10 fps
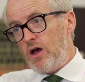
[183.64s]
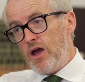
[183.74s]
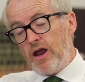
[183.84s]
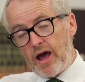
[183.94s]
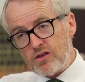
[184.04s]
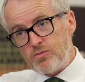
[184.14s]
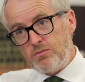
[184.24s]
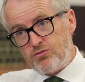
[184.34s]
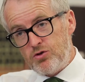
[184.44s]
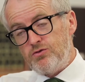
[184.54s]
It has
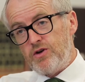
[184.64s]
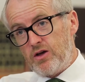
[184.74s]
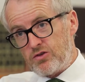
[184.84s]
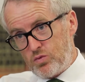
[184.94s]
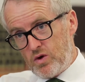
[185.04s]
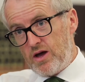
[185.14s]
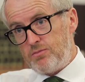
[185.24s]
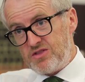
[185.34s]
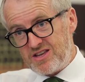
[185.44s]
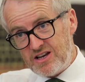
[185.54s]
been proven elsewhere,
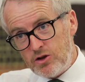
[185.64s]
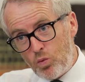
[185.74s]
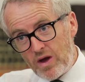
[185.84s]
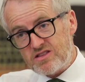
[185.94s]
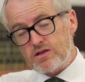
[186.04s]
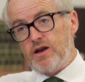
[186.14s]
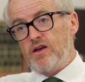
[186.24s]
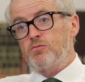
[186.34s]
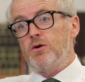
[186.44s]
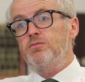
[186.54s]
particularly in
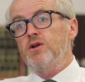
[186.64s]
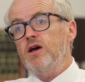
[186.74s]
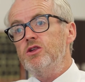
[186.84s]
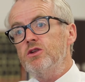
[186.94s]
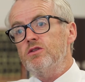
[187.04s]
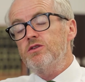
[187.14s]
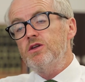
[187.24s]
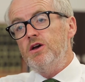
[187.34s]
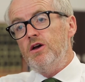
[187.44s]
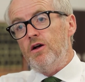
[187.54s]
westernised populations,
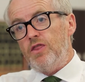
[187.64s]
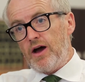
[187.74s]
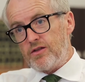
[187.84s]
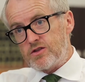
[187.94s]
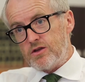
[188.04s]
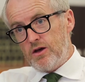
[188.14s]
that